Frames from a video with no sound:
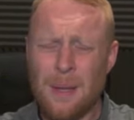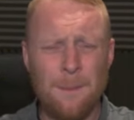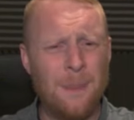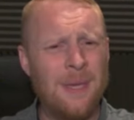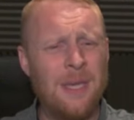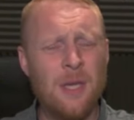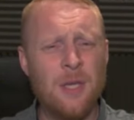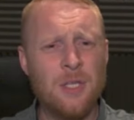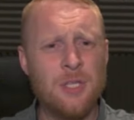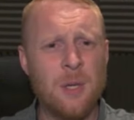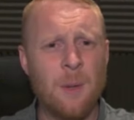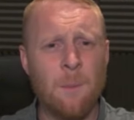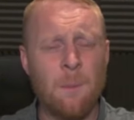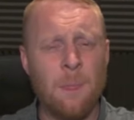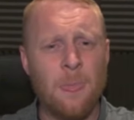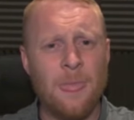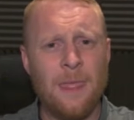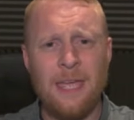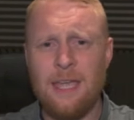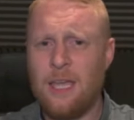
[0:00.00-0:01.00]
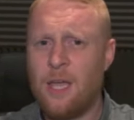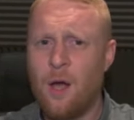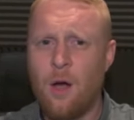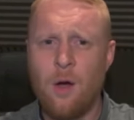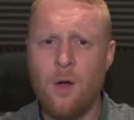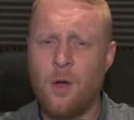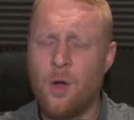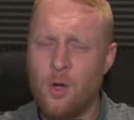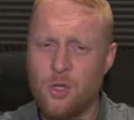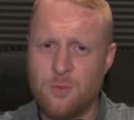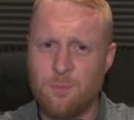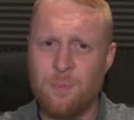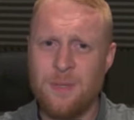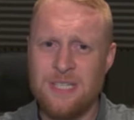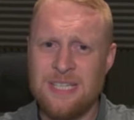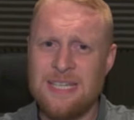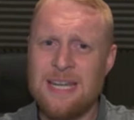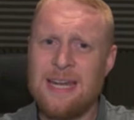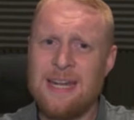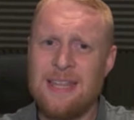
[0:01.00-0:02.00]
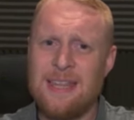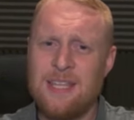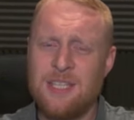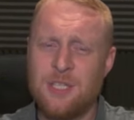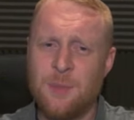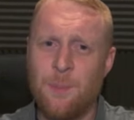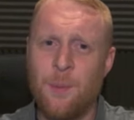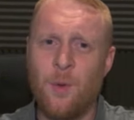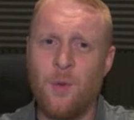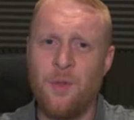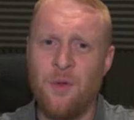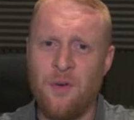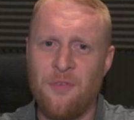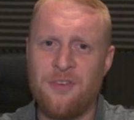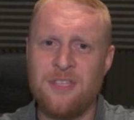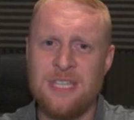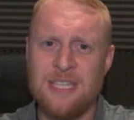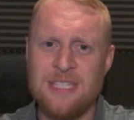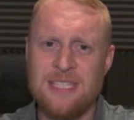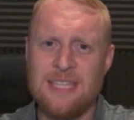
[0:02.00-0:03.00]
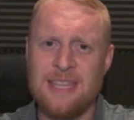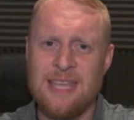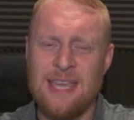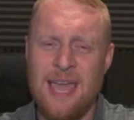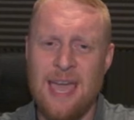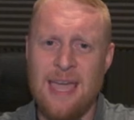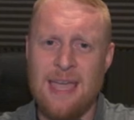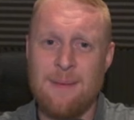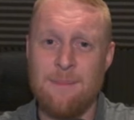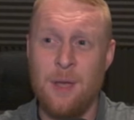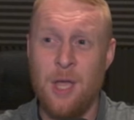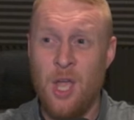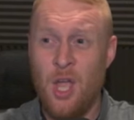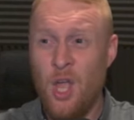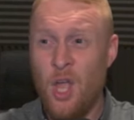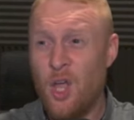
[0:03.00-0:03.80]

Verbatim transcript: because it can't cost Blizzard anything to put the offers into the game.